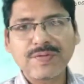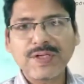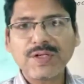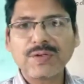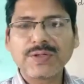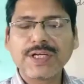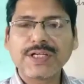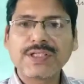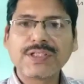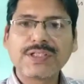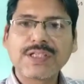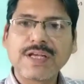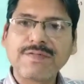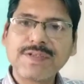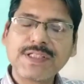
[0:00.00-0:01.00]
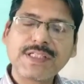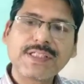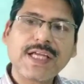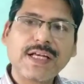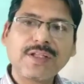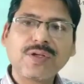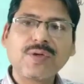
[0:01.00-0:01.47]
we know, that services
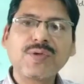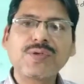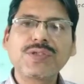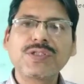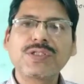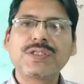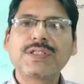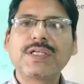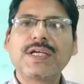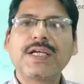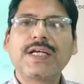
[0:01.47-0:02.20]
are those